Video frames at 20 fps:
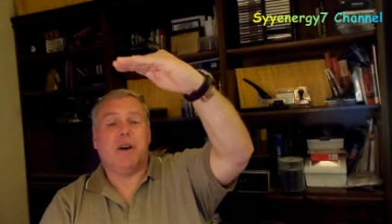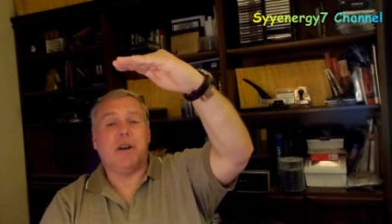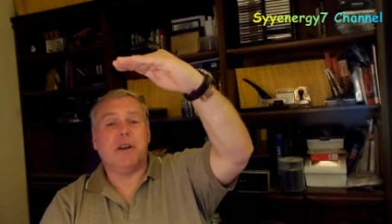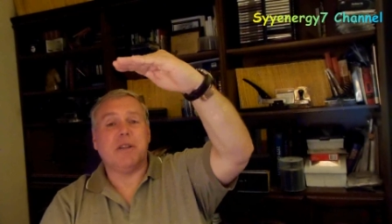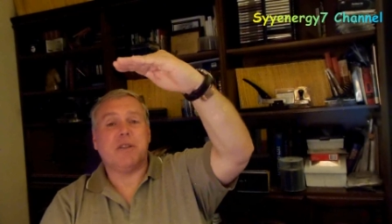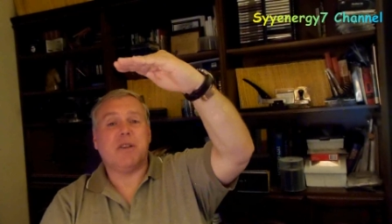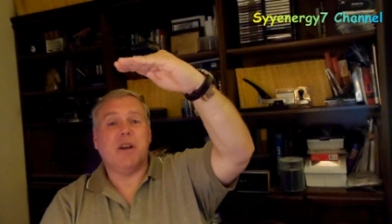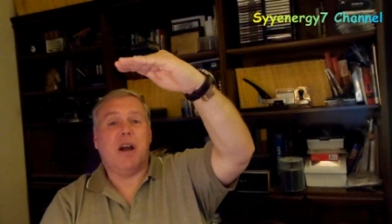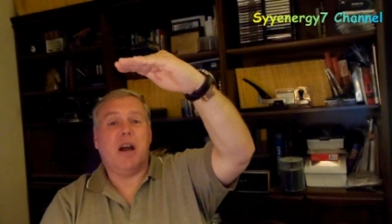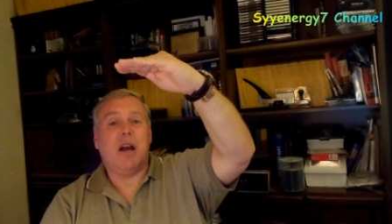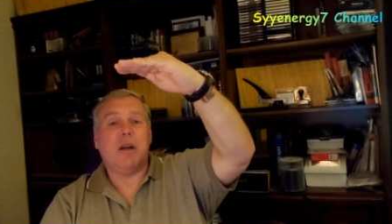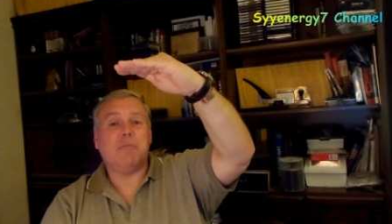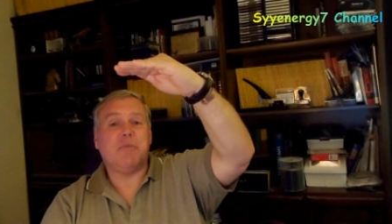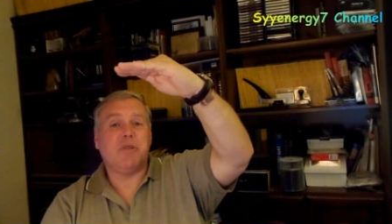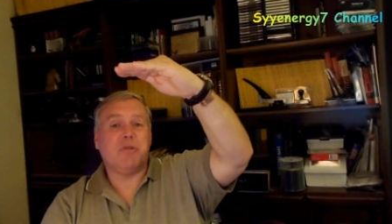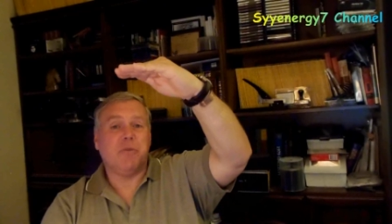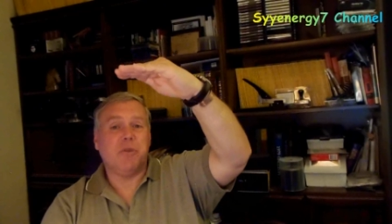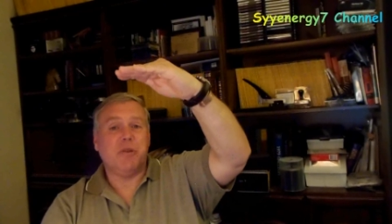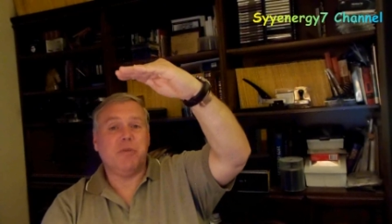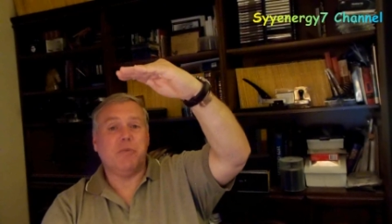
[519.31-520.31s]
on the top
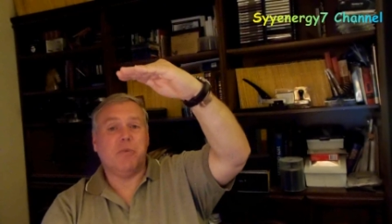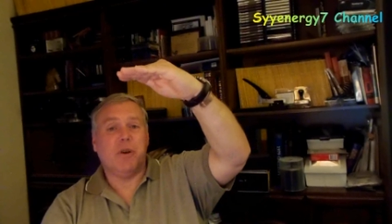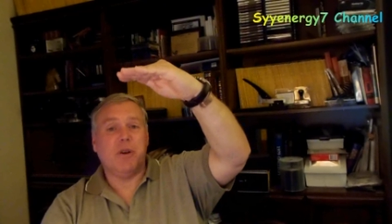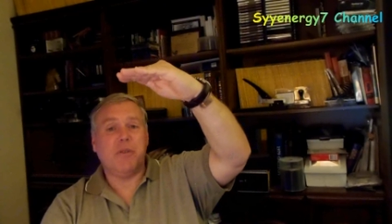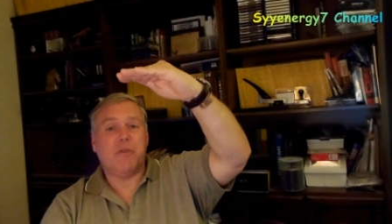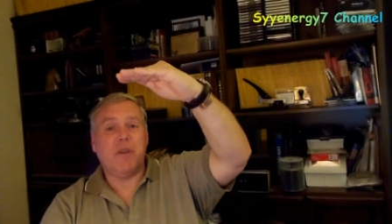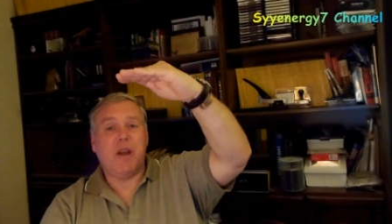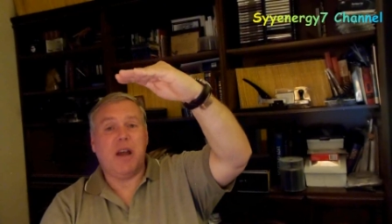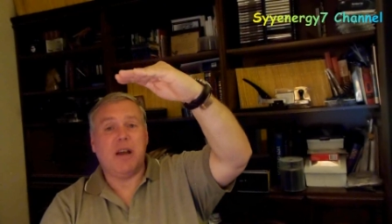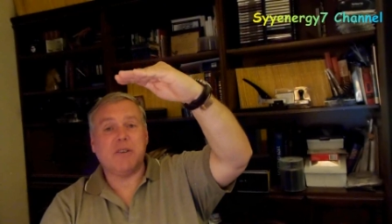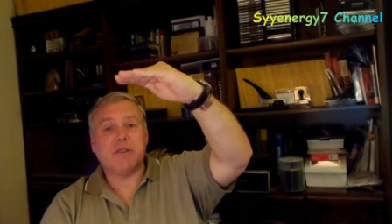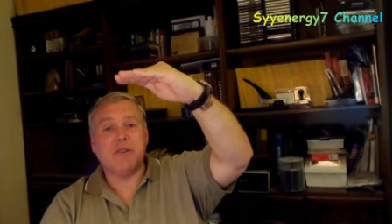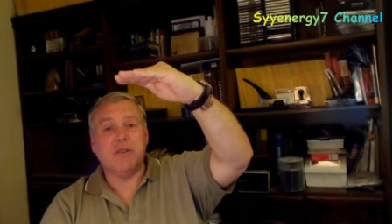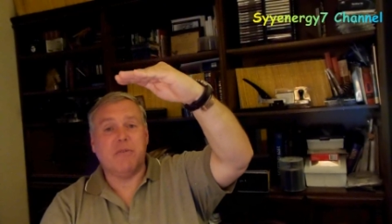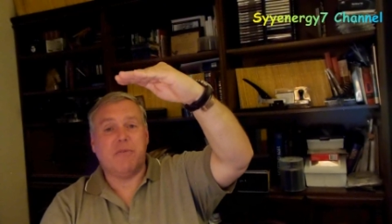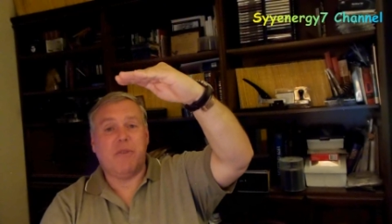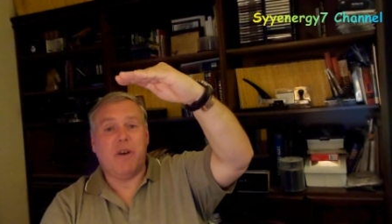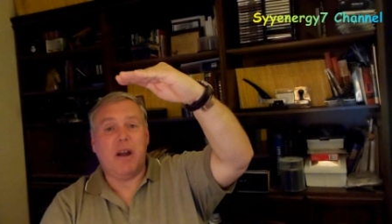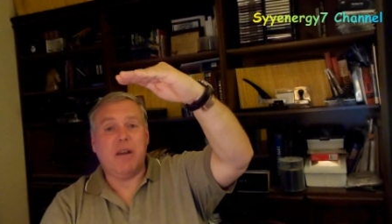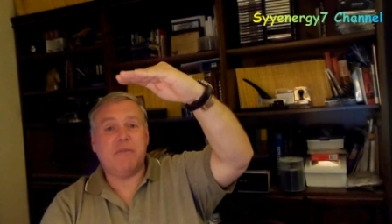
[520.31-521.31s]
between 1,000
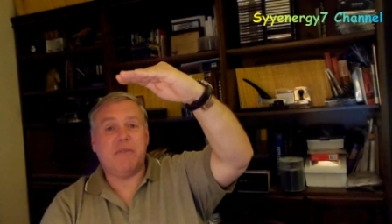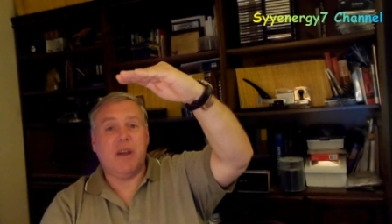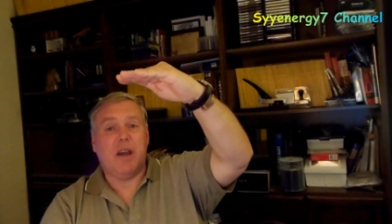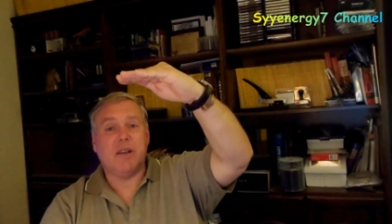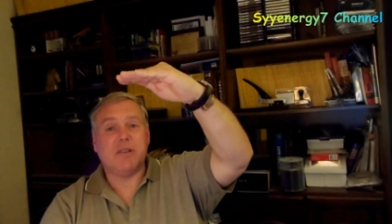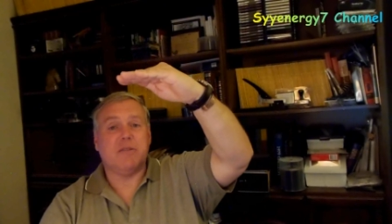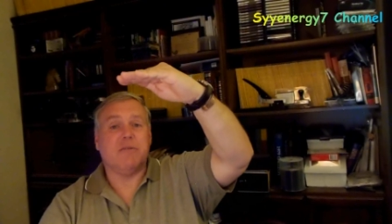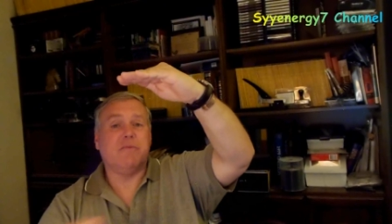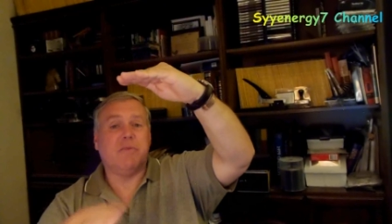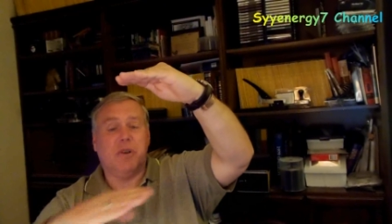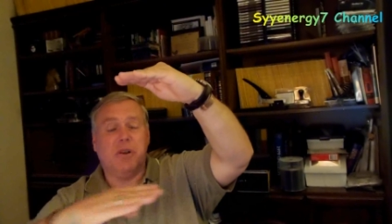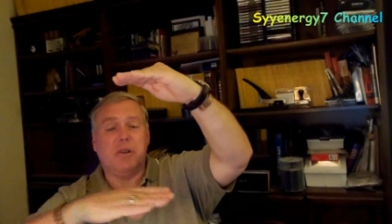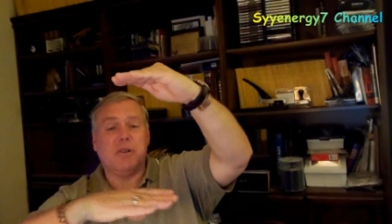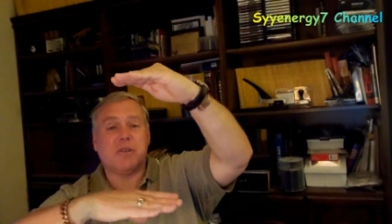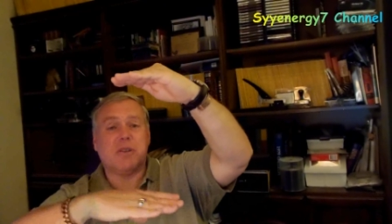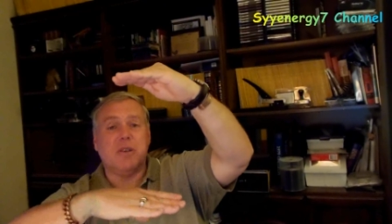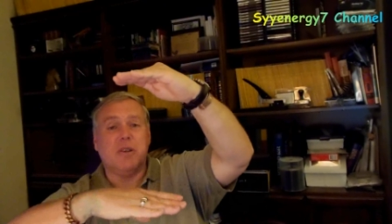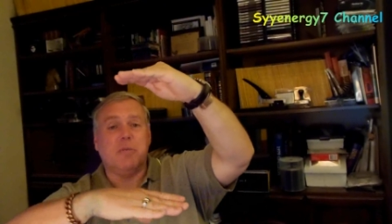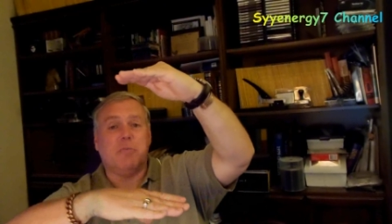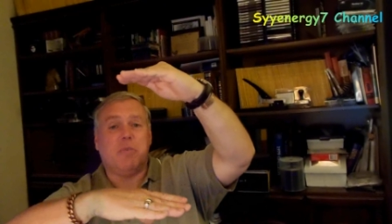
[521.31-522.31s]
and 5,000
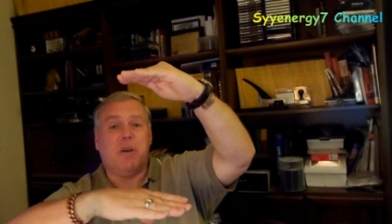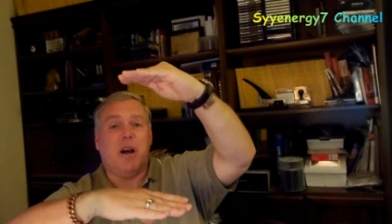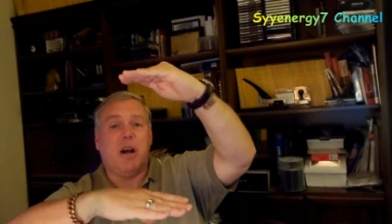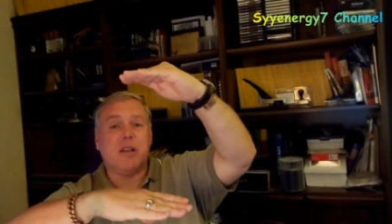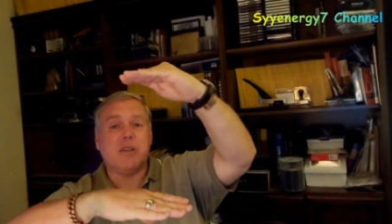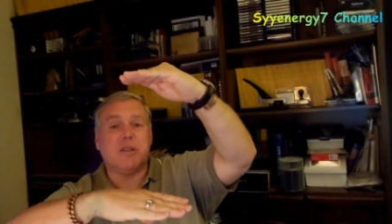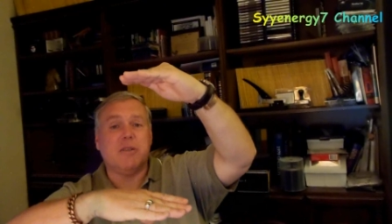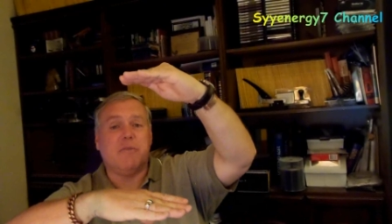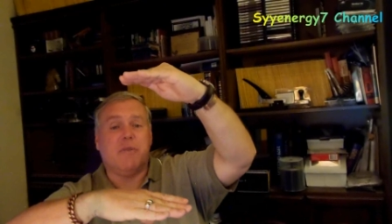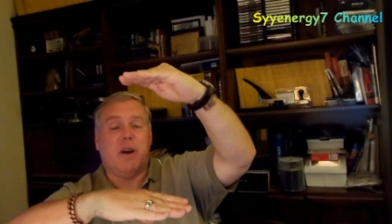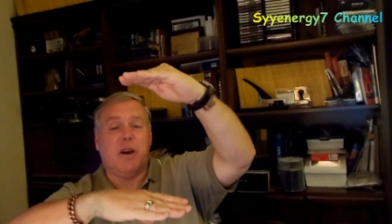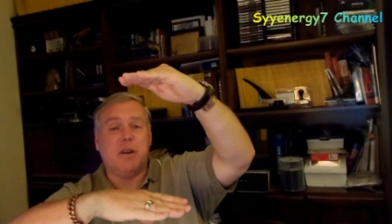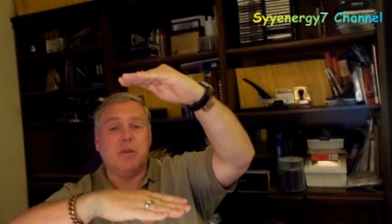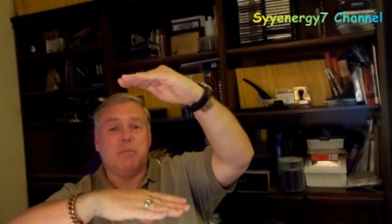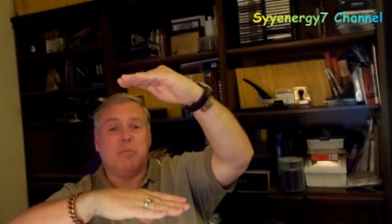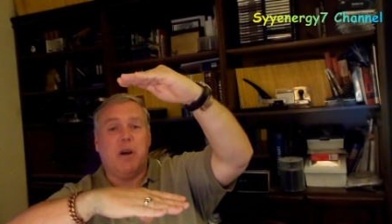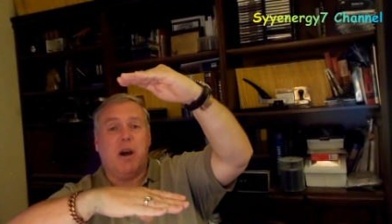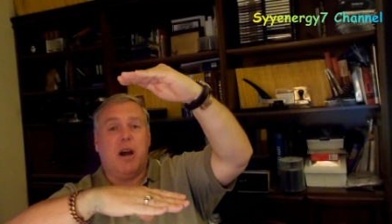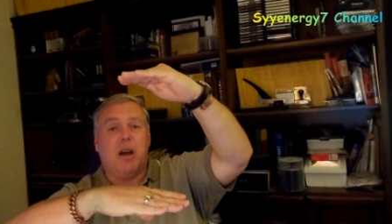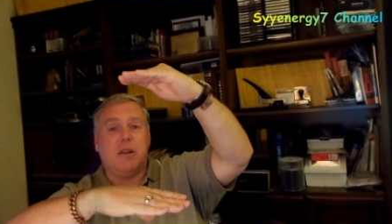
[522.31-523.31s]
volts and a positive on the
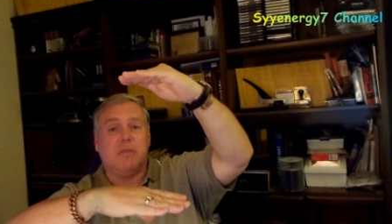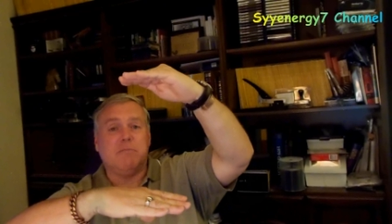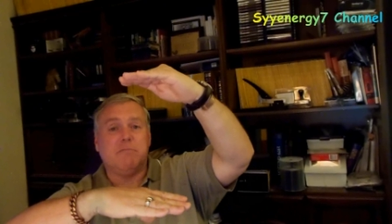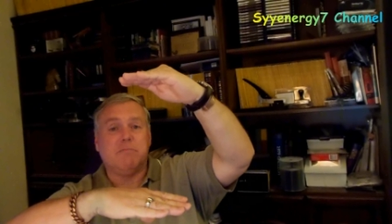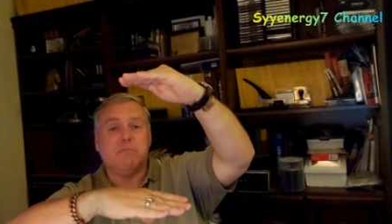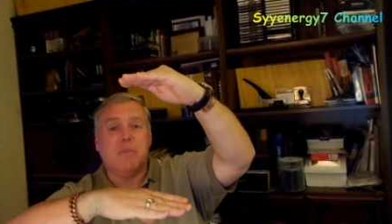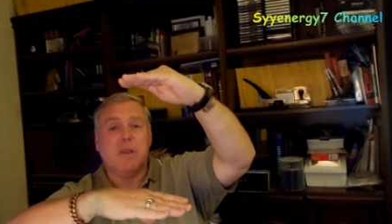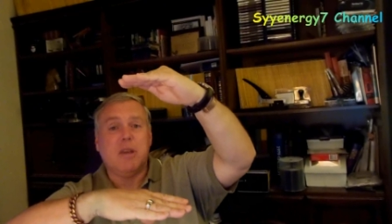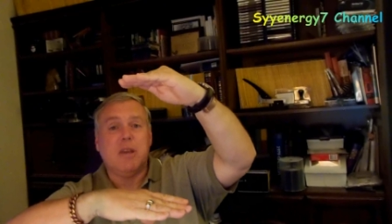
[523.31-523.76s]
bottom